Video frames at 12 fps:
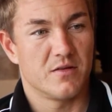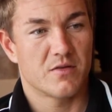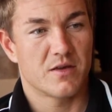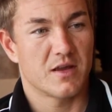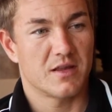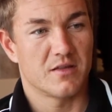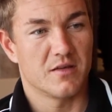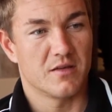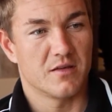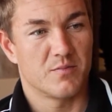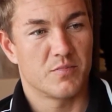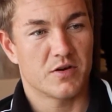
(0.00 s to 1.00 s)
looking at
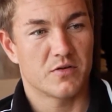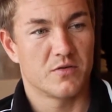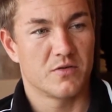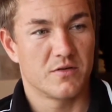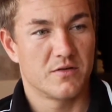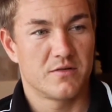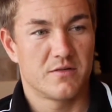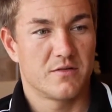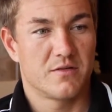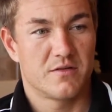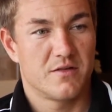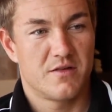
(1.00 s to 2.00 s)
the parcours,
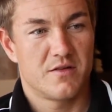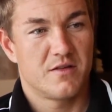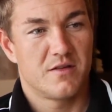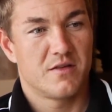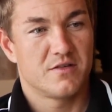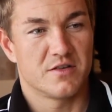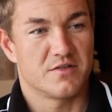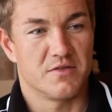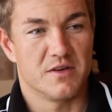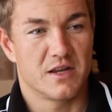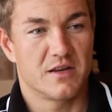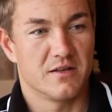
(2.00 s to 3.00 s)
it's just
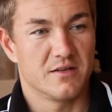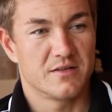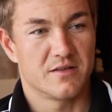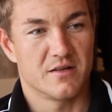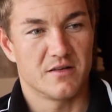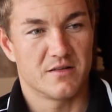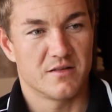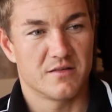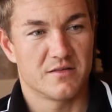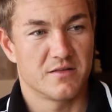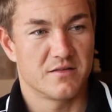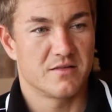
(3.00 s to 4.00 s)
ridiculous. You know,
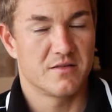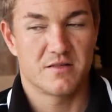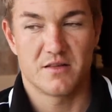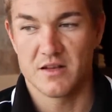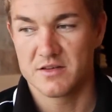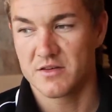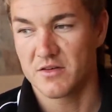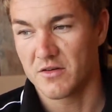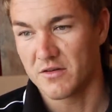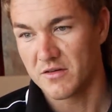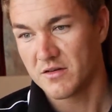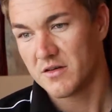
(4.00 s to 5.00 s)
unless
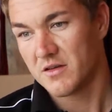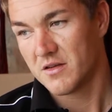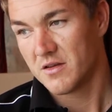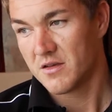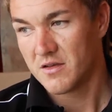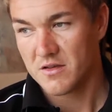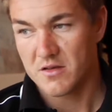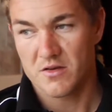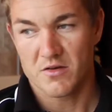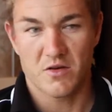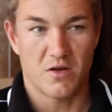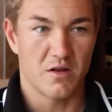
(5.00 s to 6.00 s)
you're
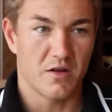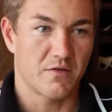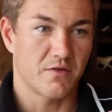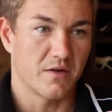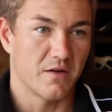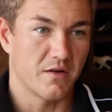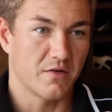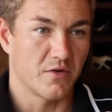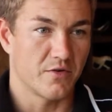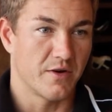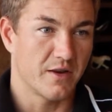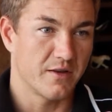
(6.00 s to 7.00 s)
a guy like
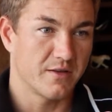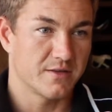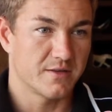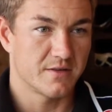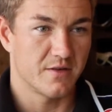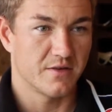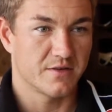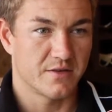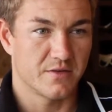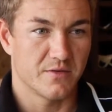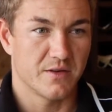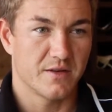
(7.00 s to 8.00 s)
Rodriguez, there's no use in
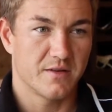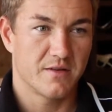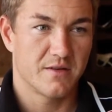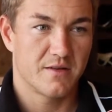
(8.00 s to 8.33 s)
doing it.